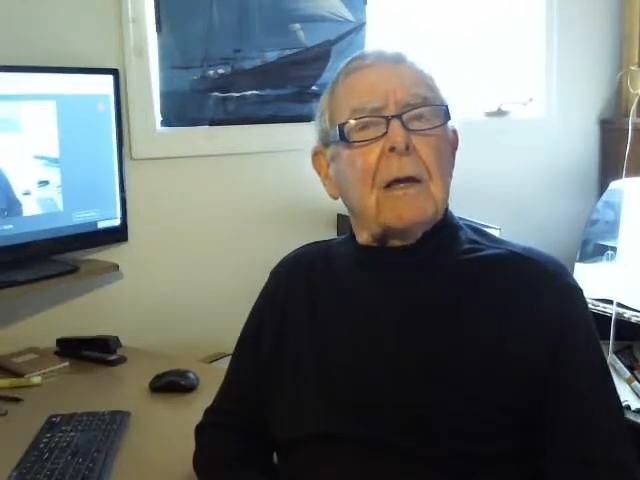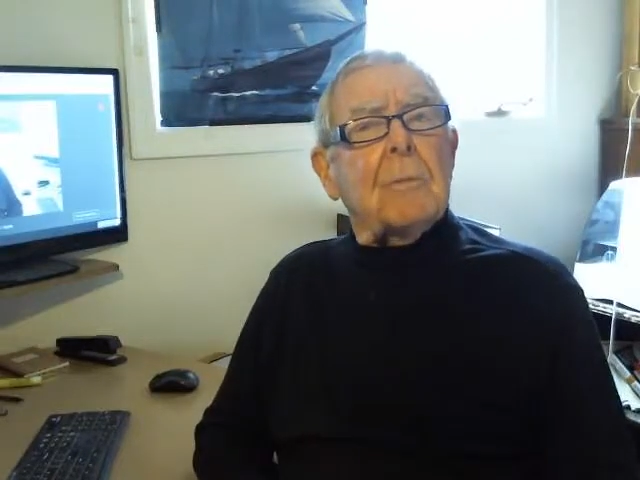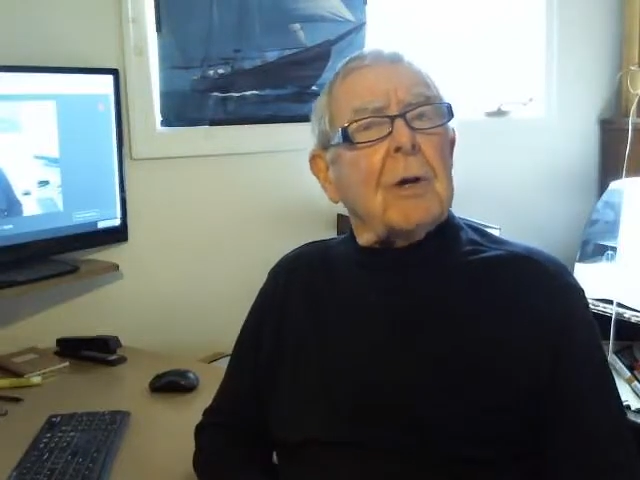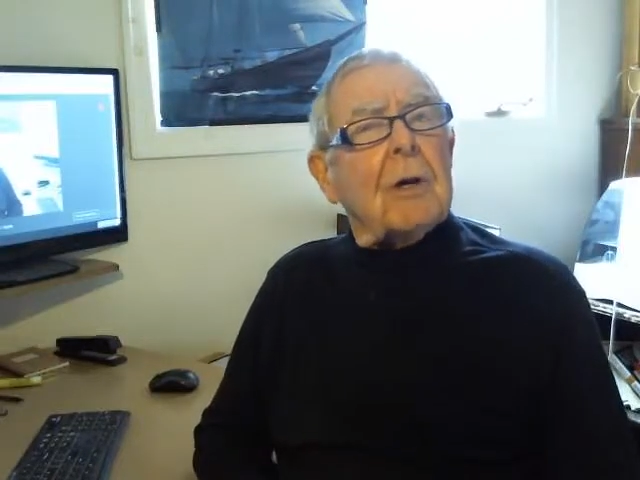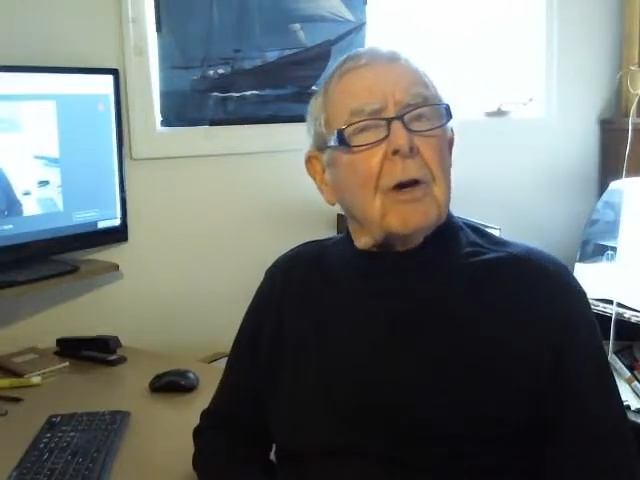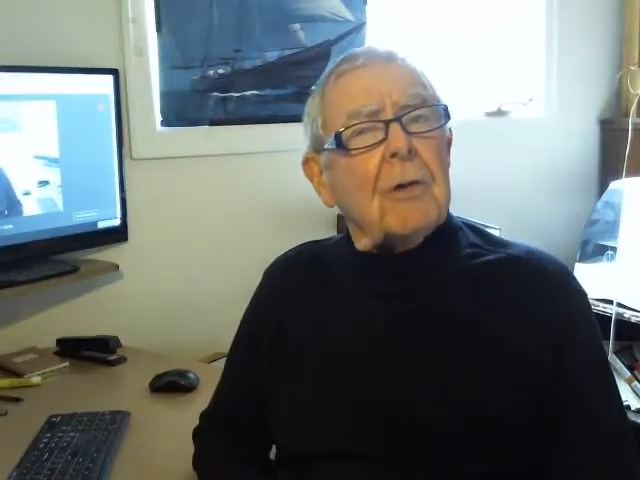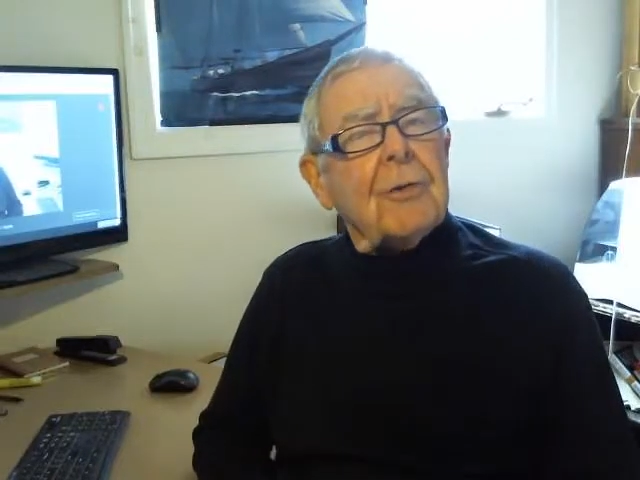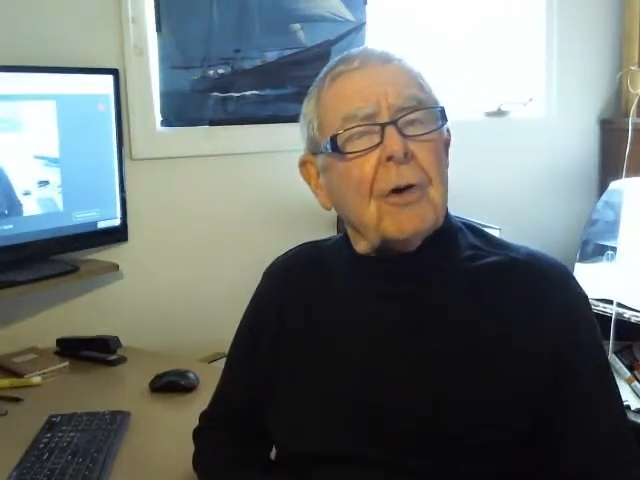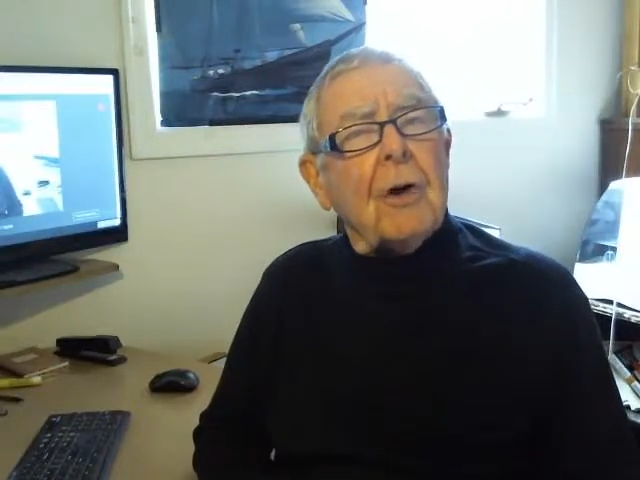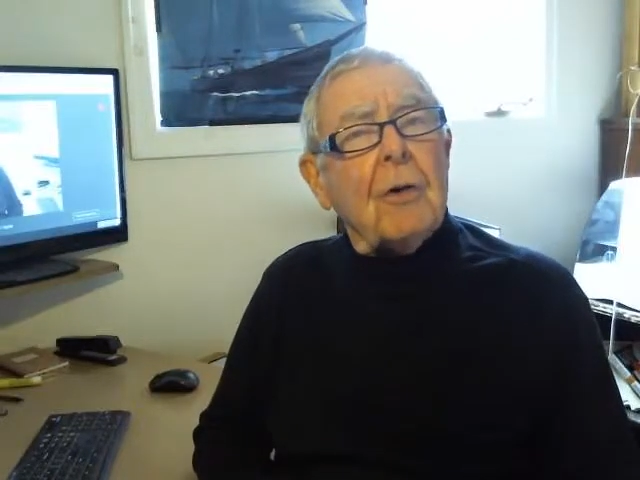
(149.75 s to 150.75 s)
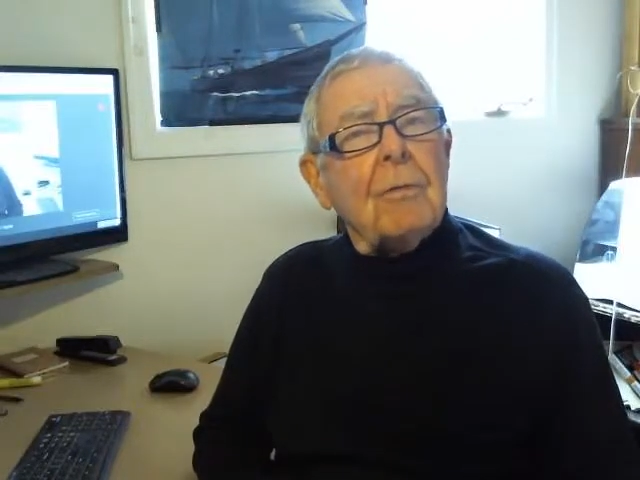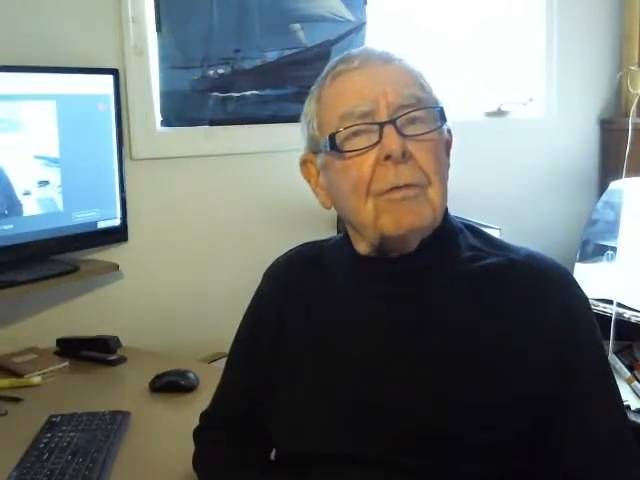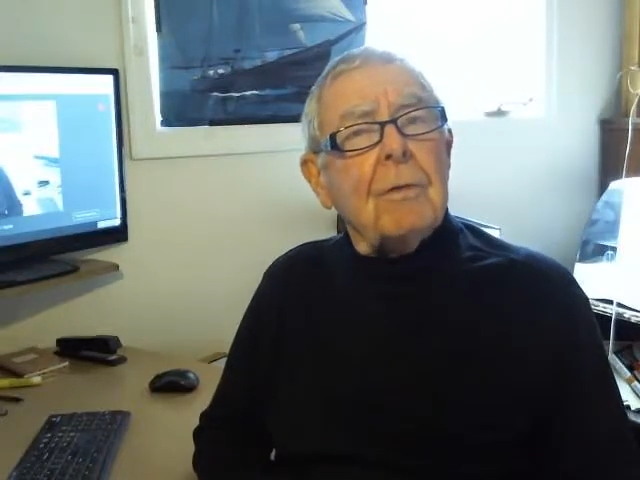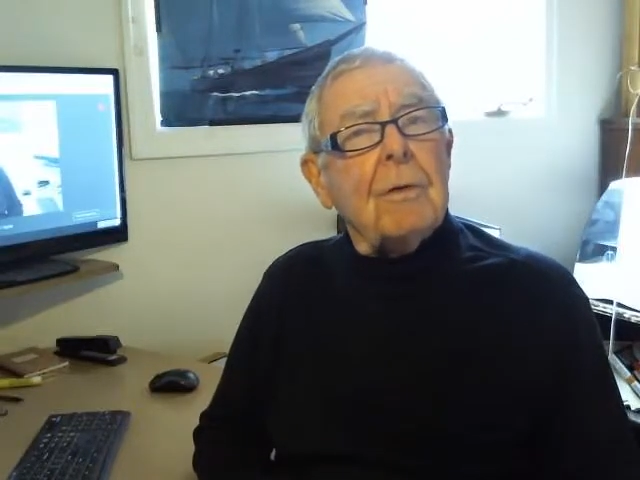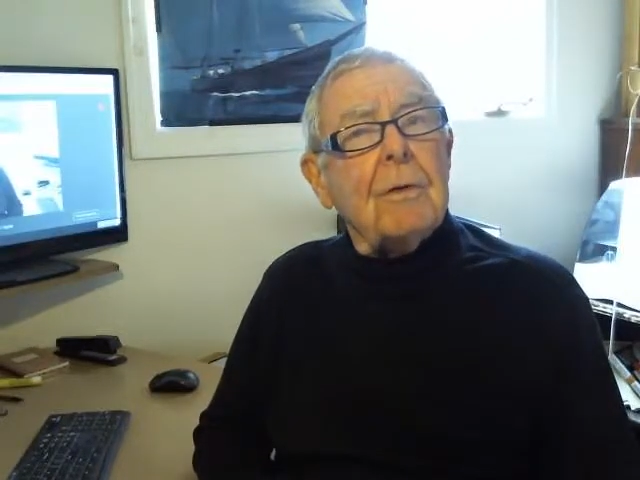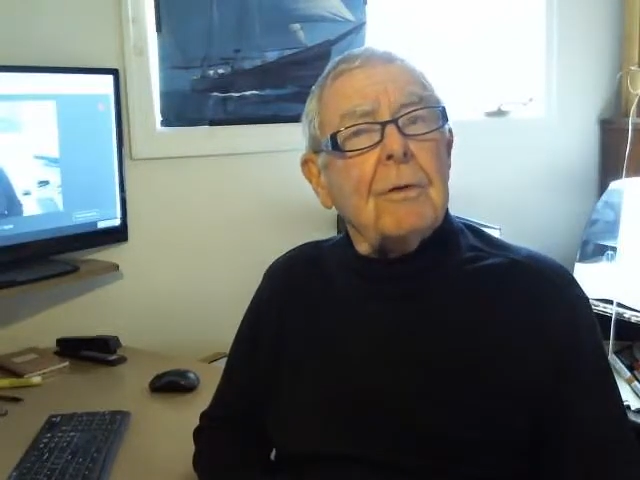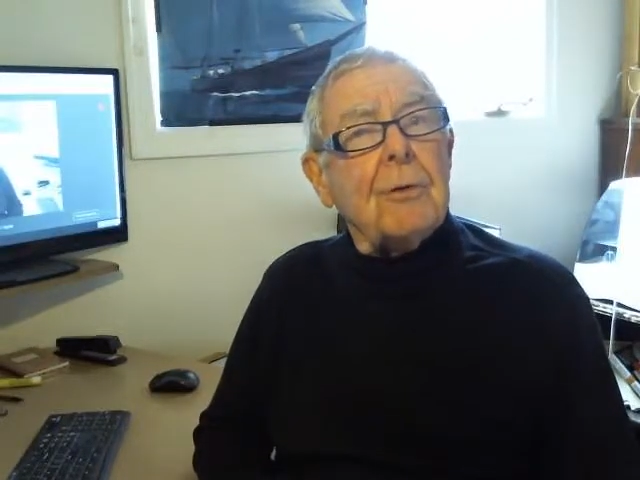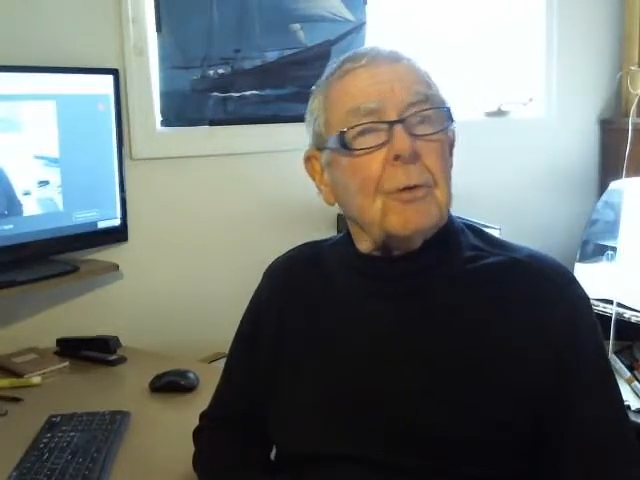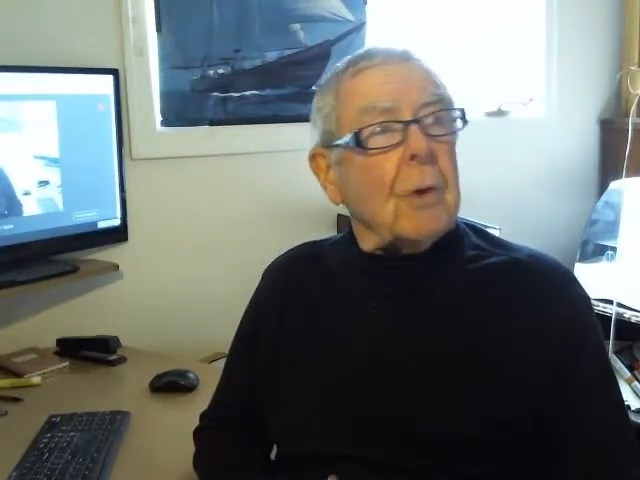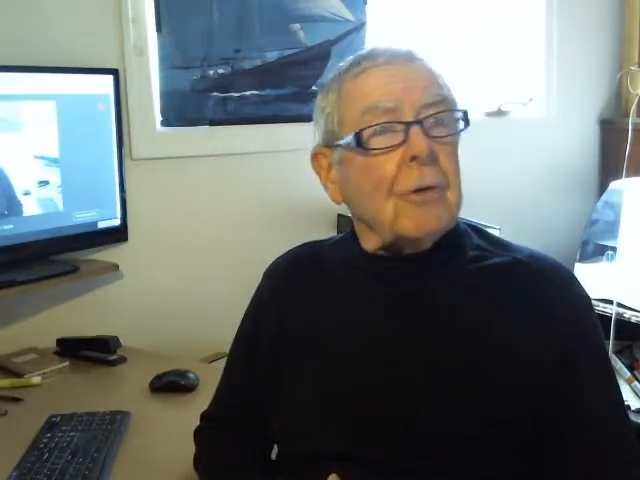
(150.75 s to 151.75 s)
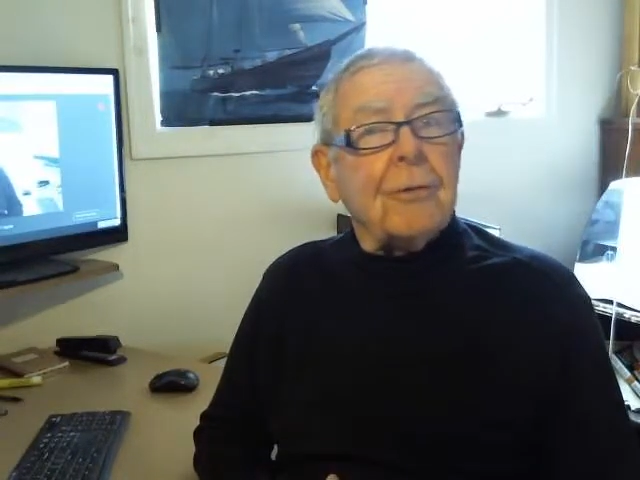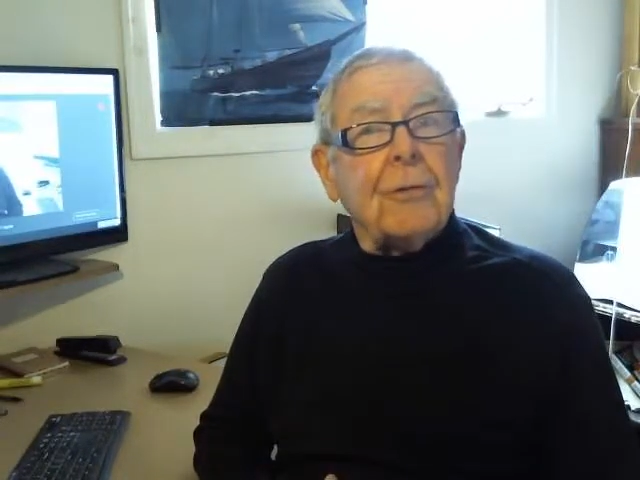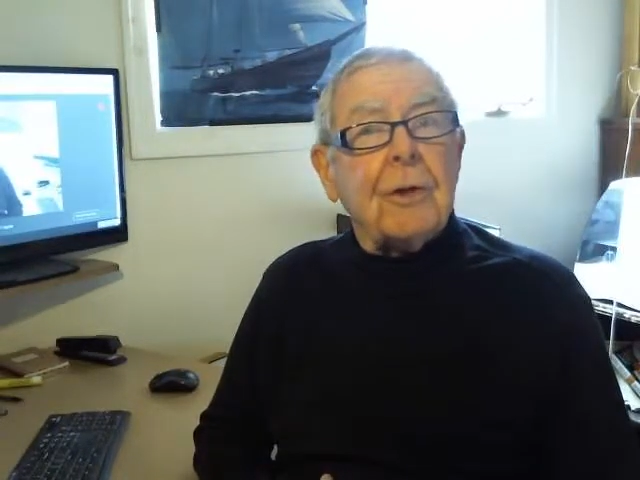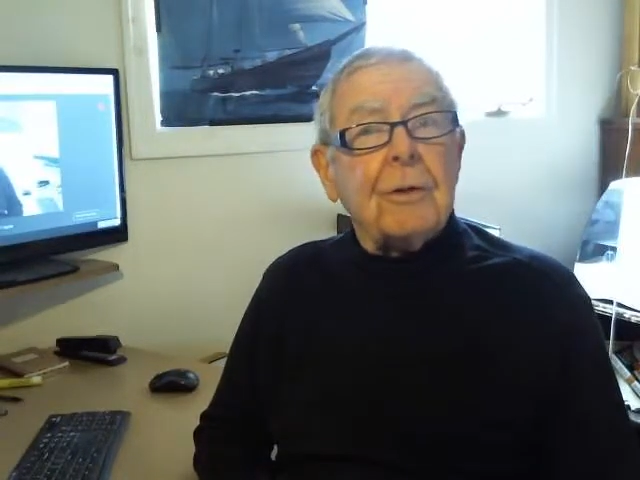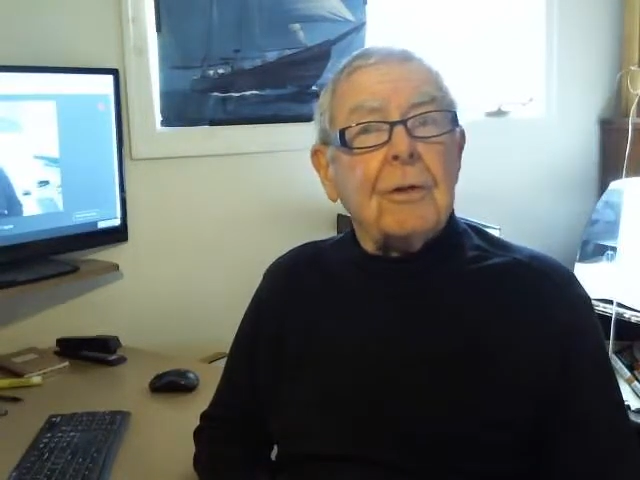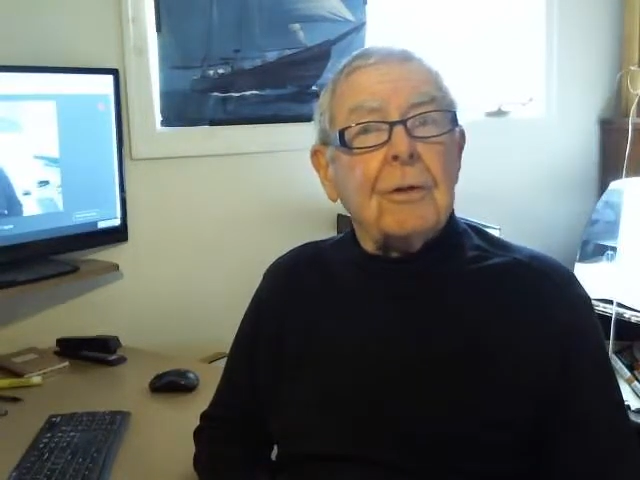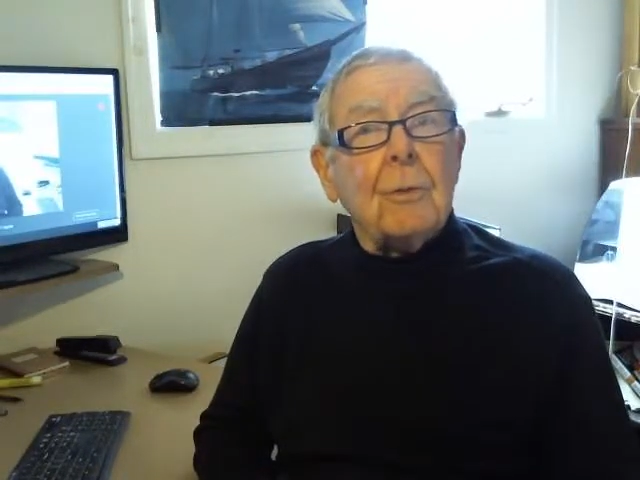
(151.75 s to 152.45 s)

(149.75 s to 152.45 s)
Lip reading: because of the wealth that